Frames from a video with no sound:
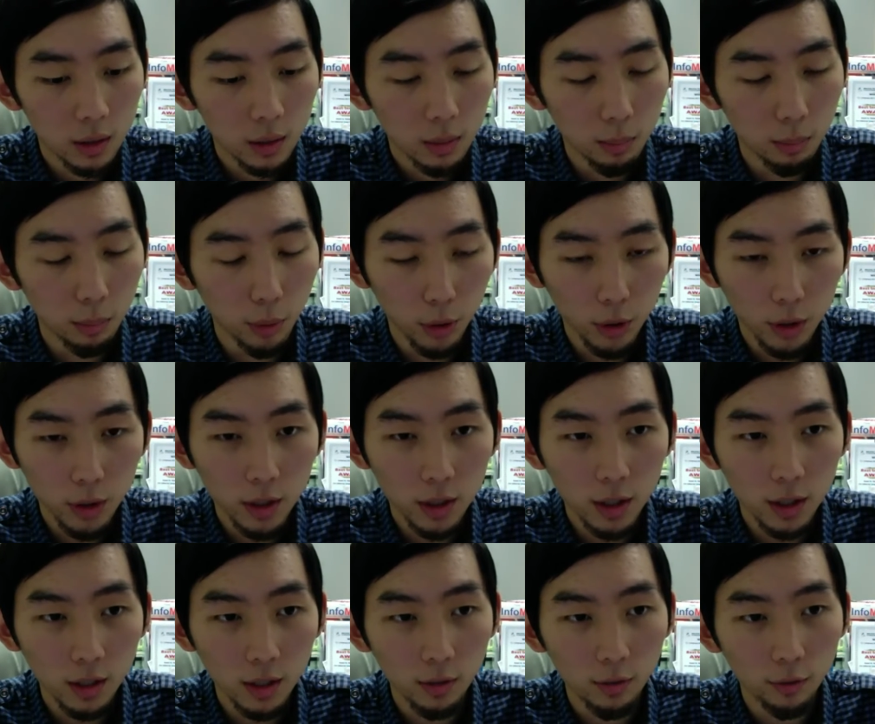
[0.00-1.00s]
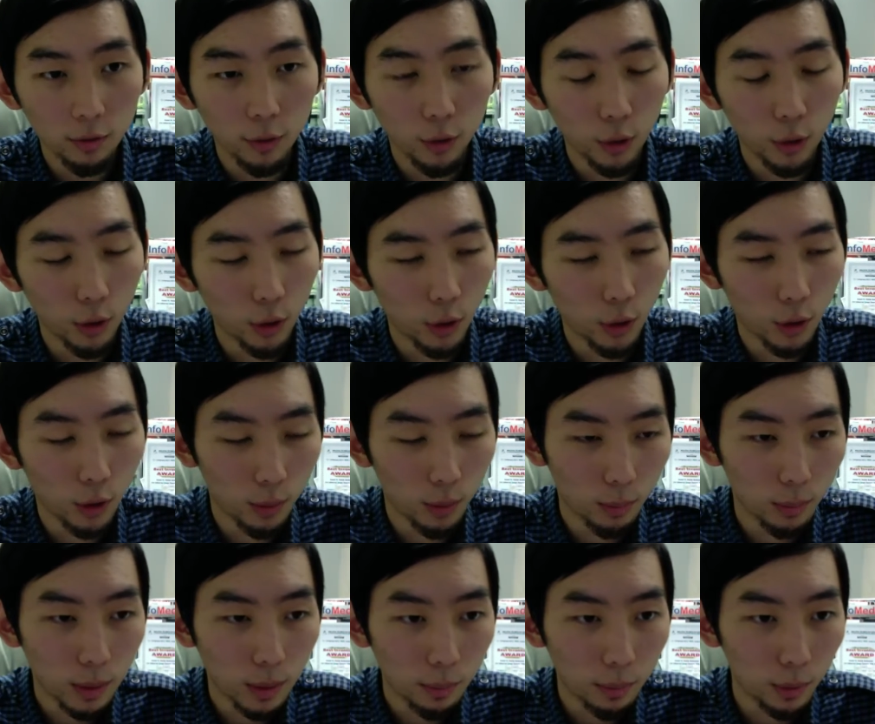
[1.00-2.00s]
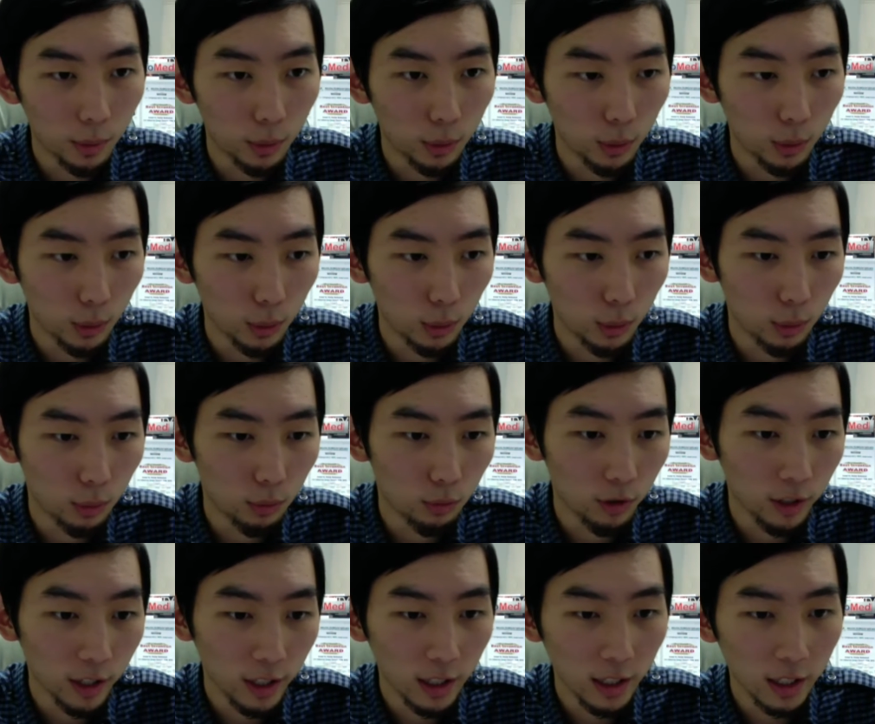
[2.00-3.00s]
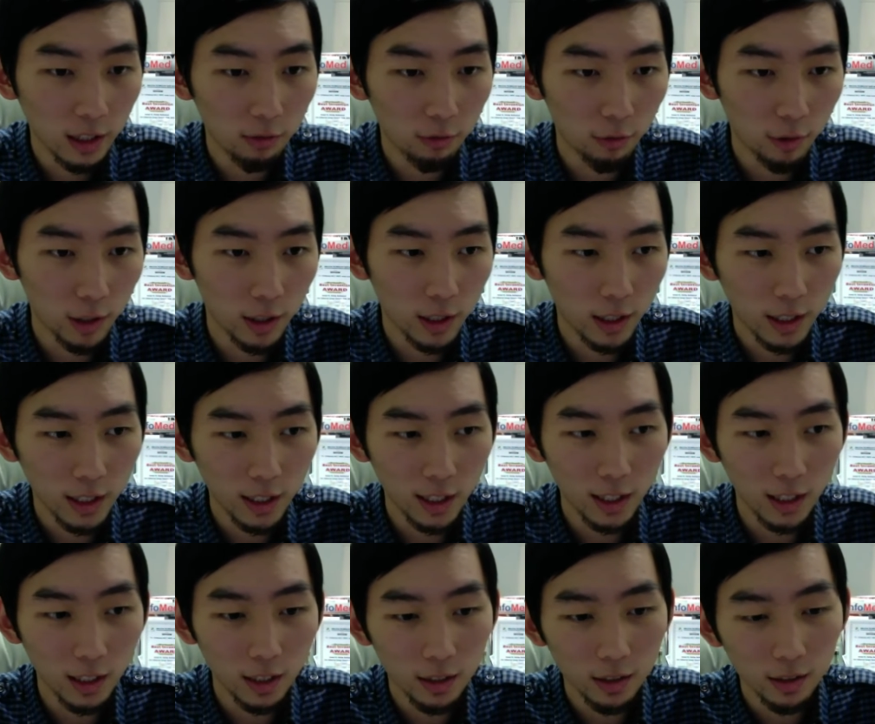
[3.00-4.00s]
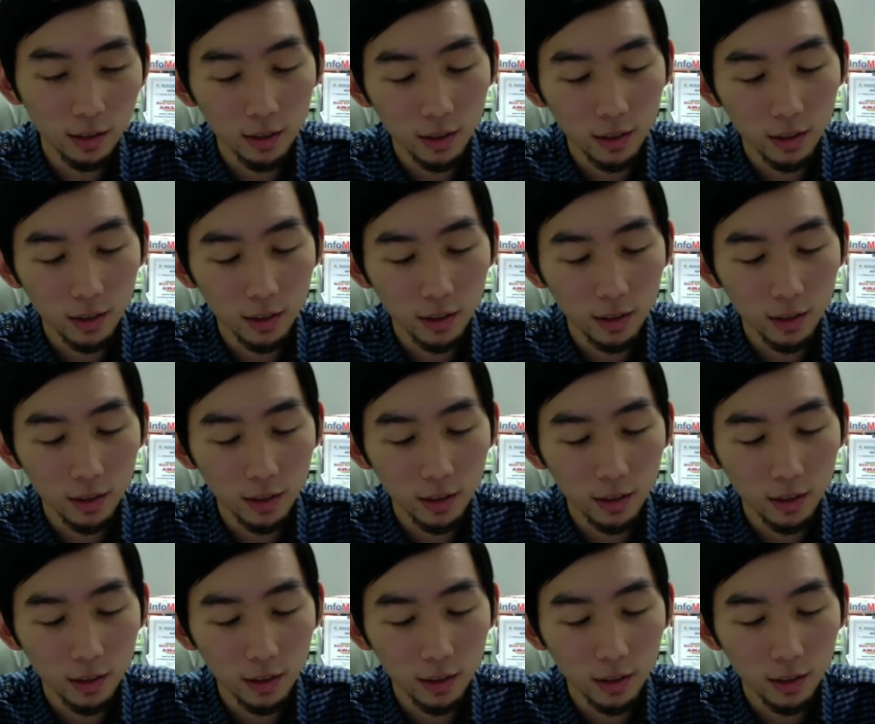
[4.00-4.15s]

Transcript: booked for people who really, really need it.